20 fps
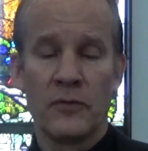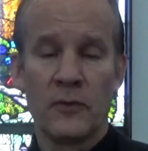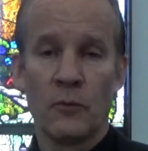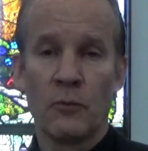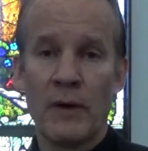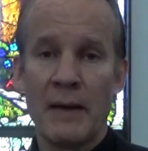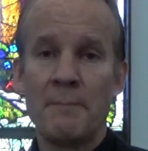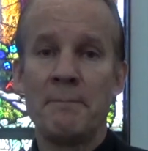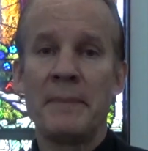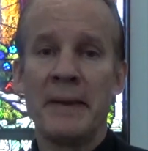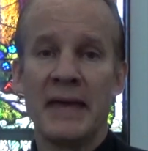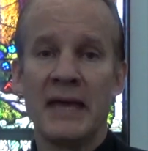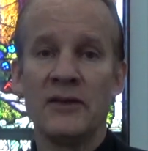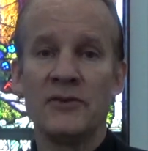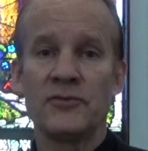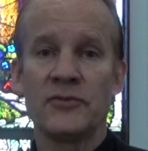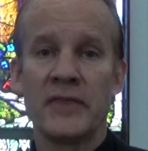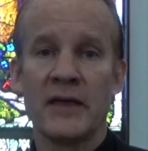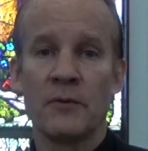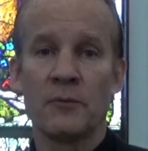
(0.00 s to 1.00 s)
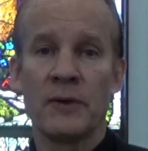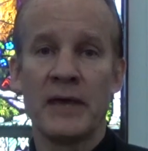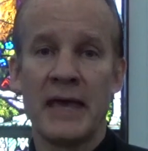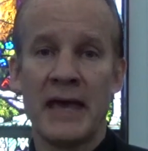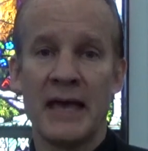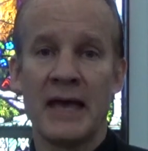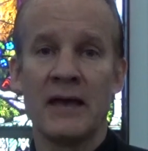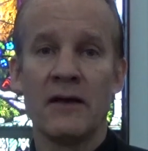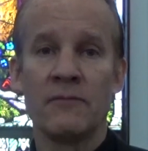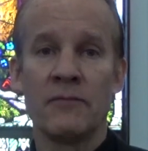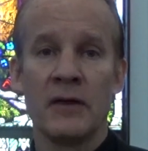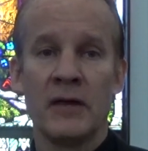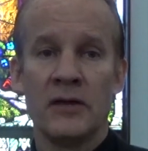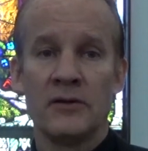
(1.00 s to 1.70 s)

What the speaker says: web page that we have,